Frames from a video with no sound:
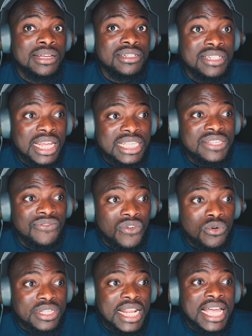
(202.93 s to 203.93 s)
This
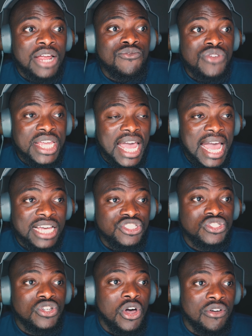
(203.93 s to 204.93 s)
feels like a
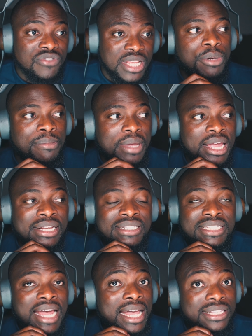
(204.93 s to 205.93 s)
rehash of that, and
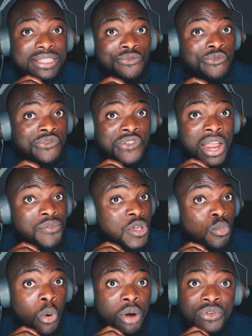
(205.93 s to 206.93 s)
that's very
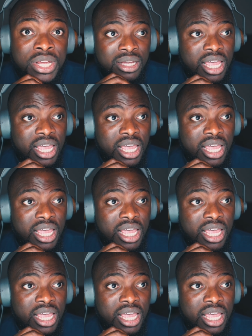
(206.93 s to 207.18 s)
worrying.